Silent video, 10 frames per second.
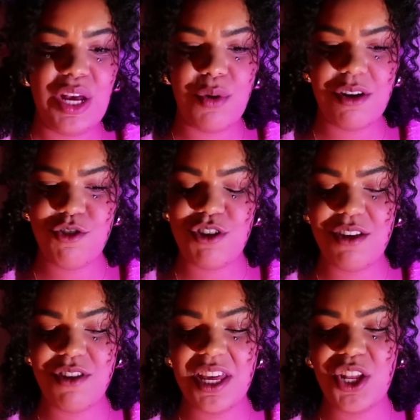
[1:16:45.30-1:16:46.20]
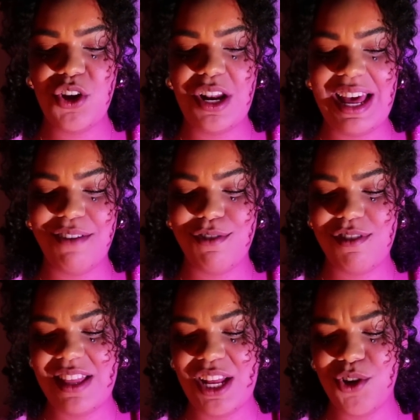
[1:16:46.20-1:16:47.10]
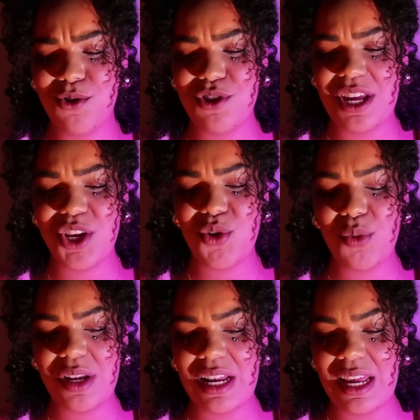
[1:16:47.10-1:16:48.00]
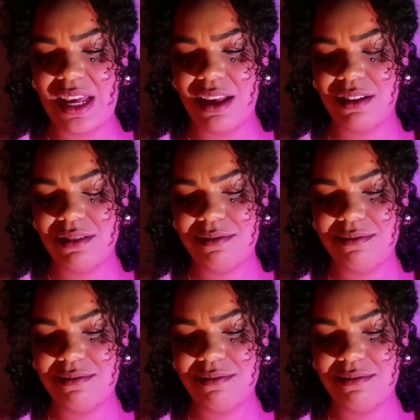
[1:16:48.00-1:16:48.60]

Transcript: what is changing in your life is that you genuinely